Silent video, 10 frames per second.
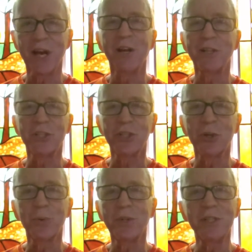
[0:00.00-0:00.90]
and share
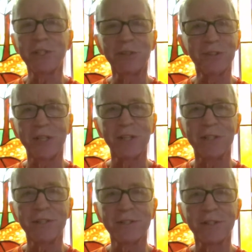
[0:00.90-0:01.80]
with these little
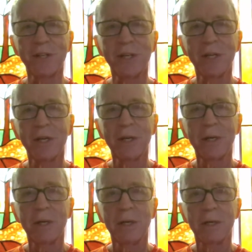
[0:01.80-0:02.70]
kids
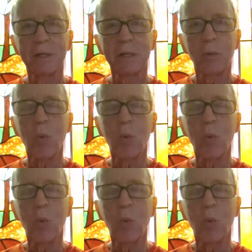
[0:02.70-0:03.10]
why